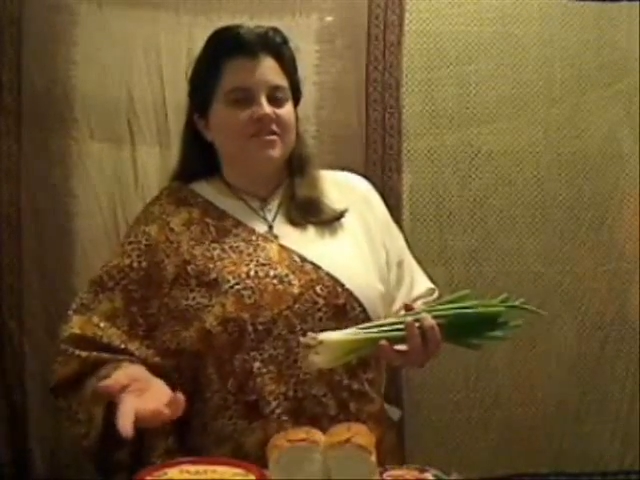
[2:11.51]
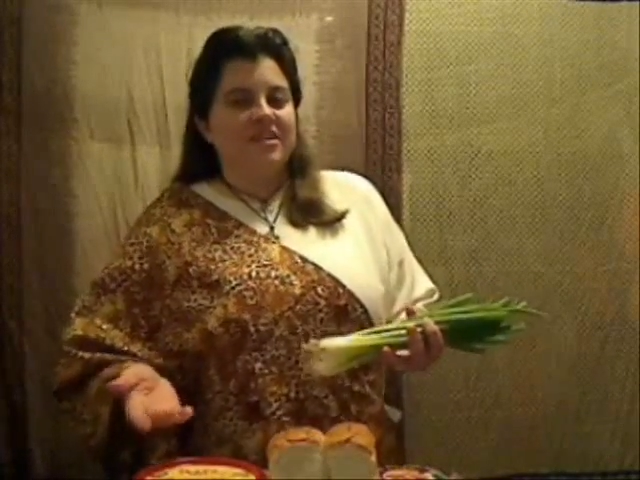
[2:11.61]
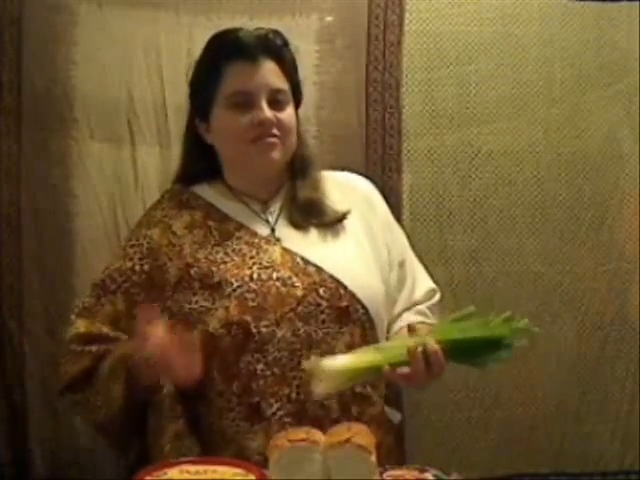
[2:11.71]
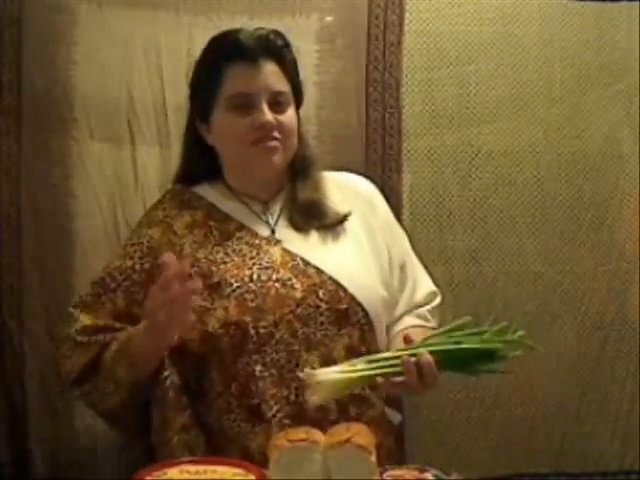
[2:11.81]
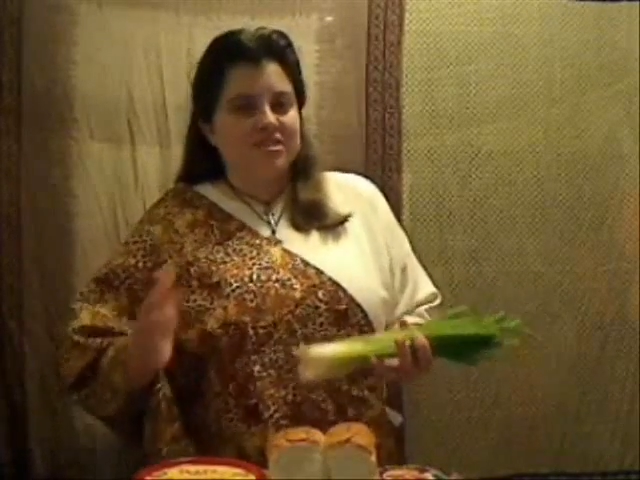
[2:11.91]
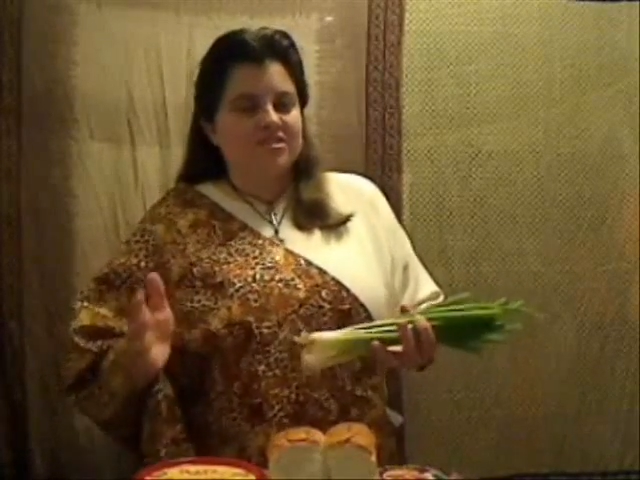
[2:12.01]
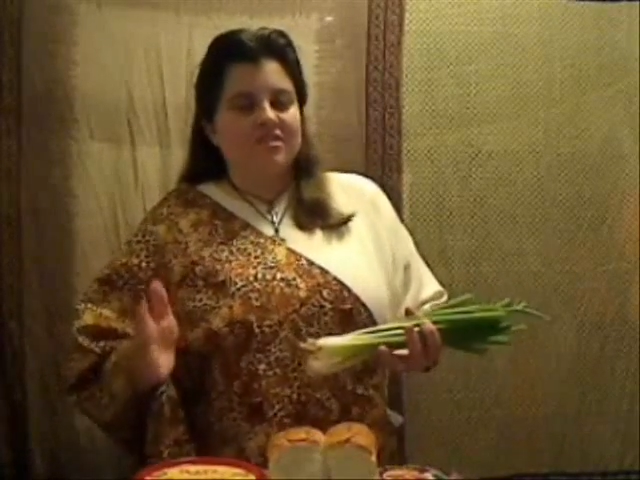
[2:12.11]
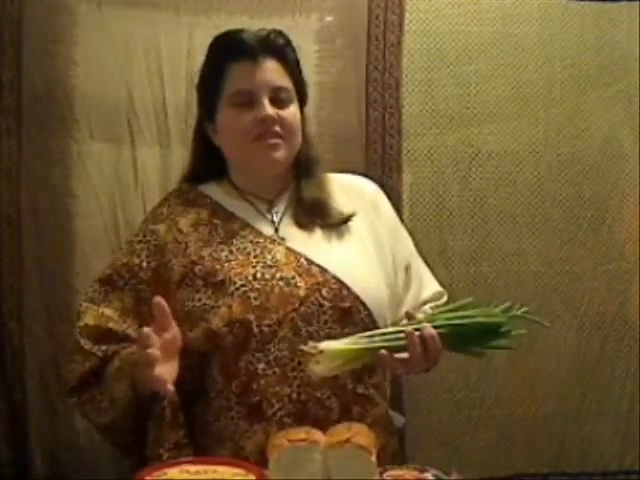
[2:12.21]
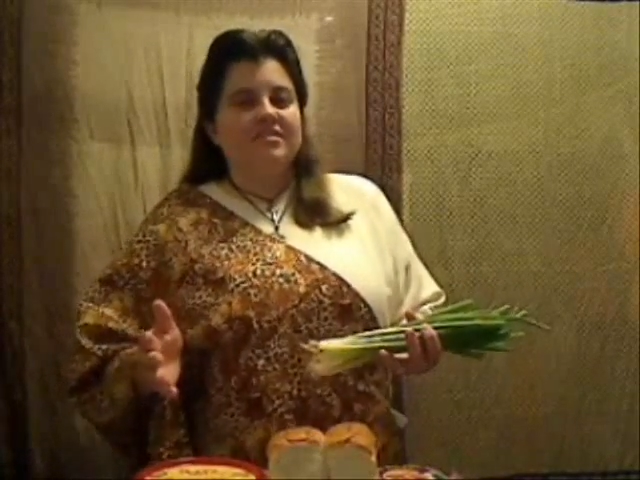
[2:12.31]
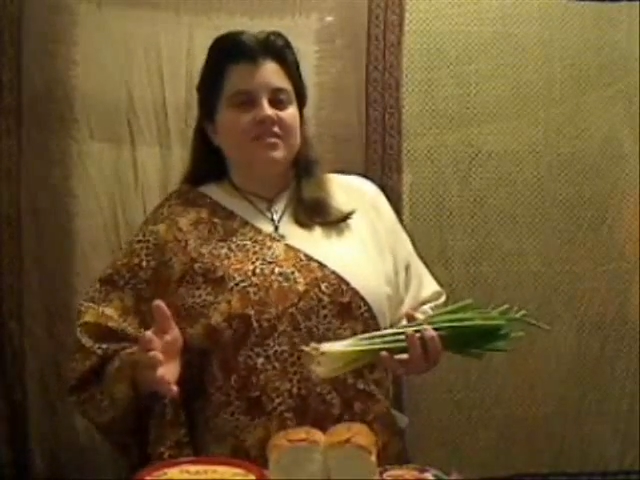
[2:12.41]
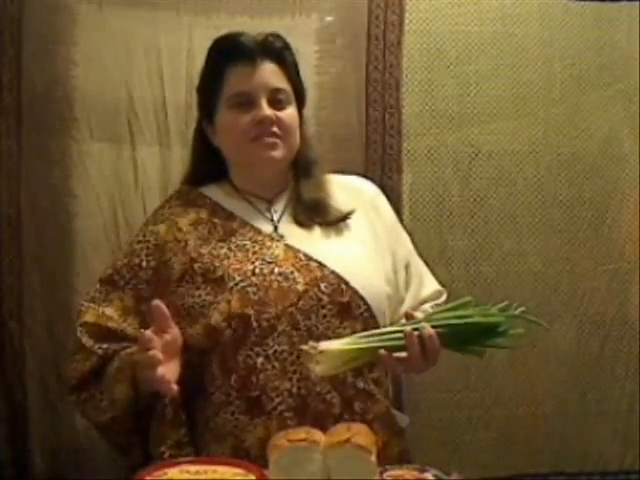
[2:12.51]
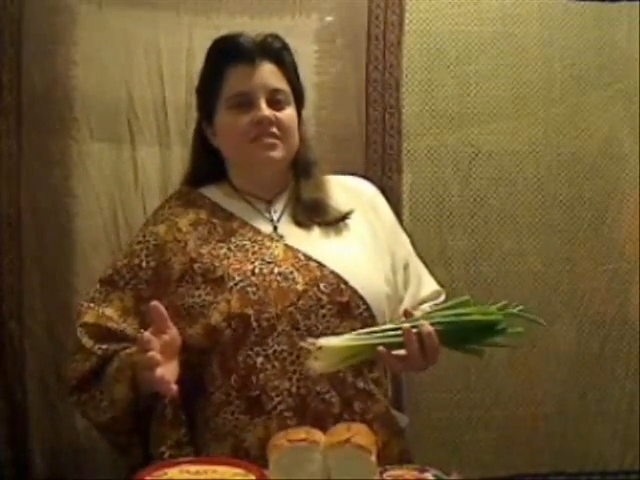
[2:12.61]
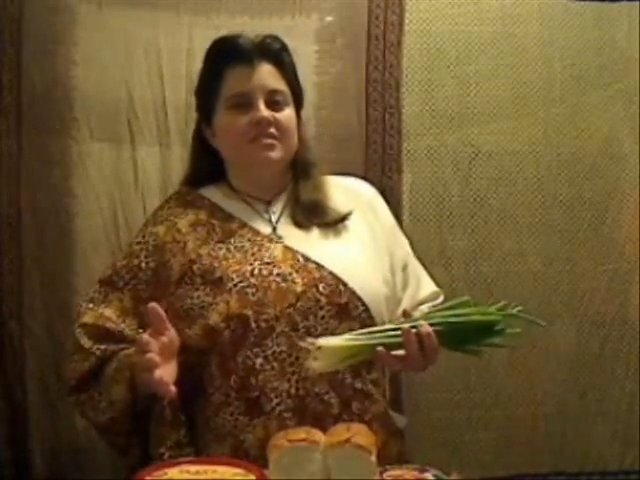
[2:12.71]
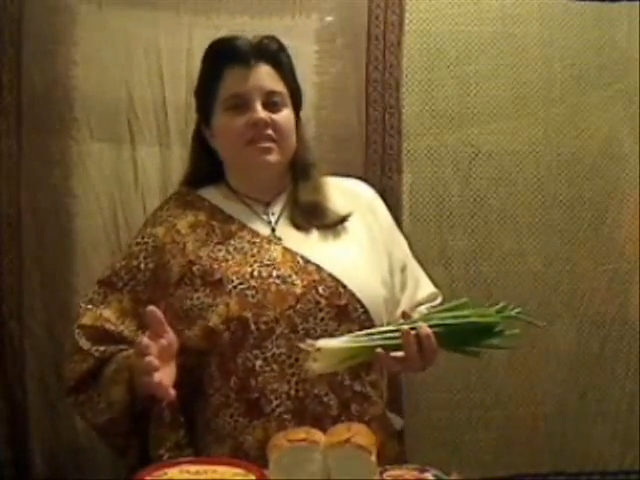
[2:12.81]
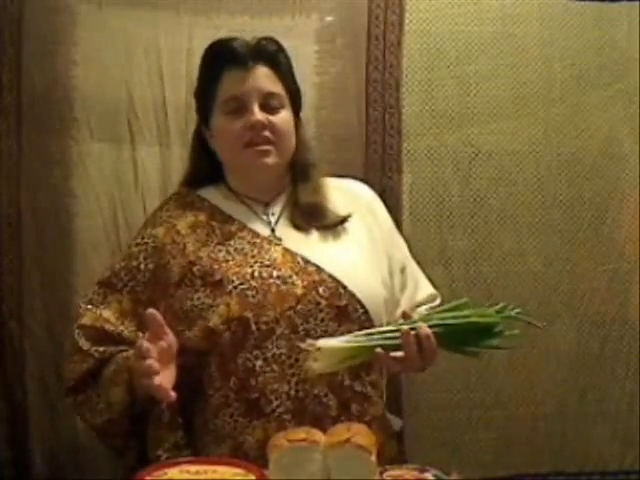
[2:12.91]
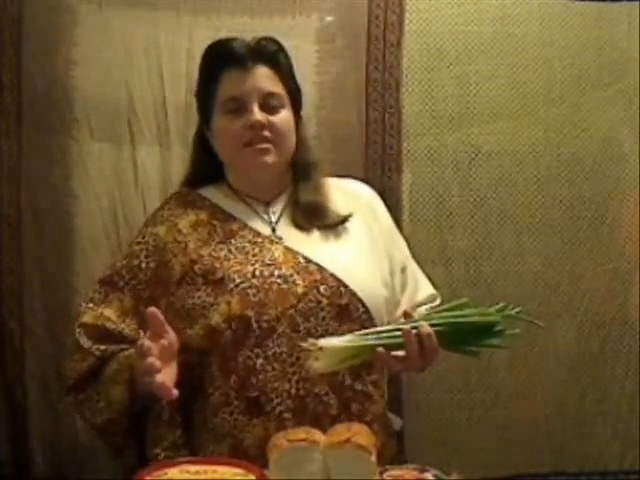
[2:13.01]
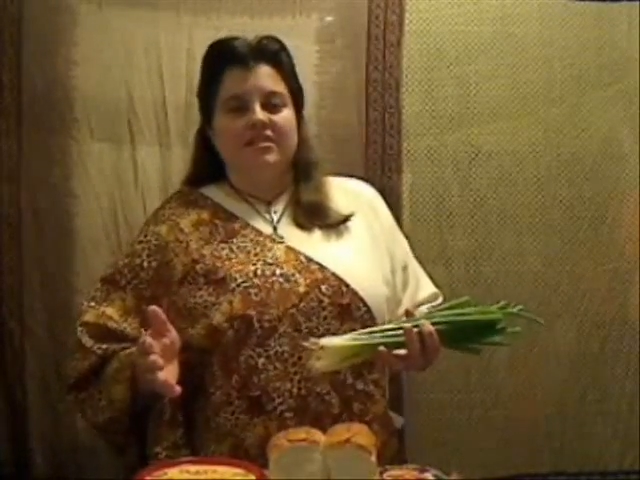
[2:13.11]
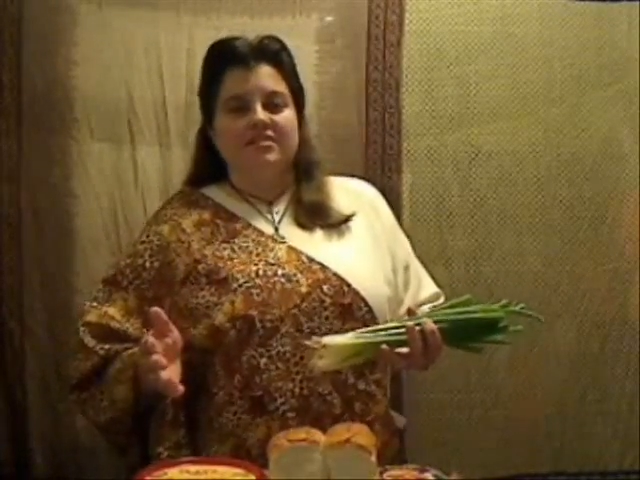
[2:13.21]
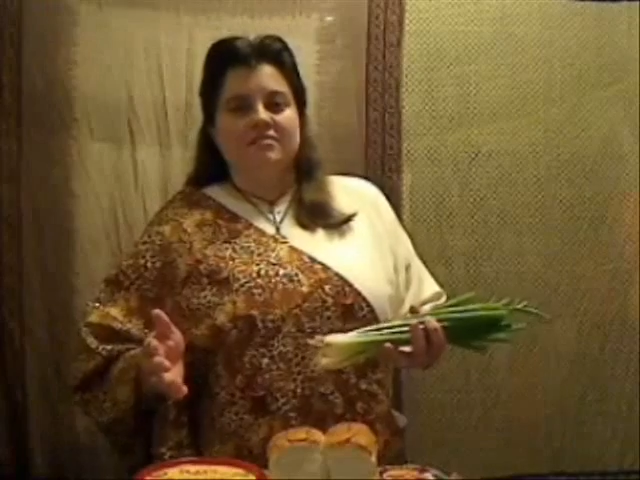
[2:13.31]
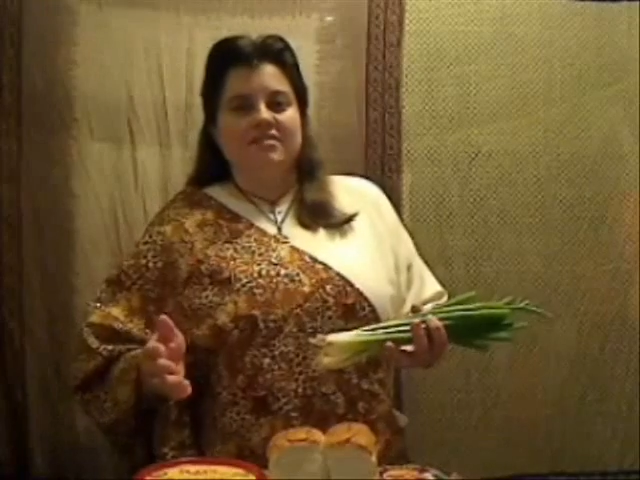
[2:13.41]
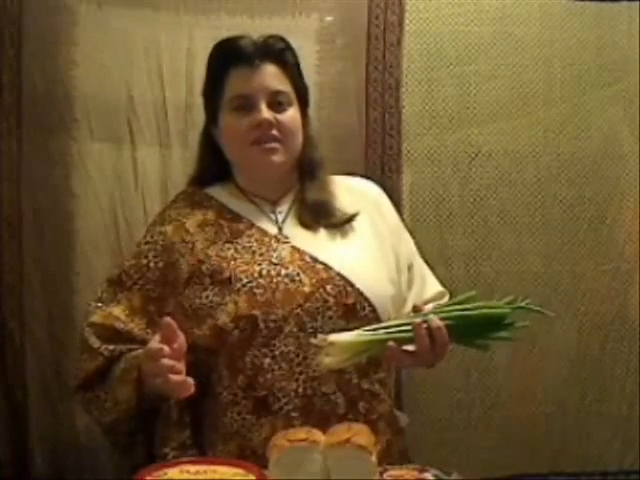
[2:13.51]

you take fresh sliced onion and some of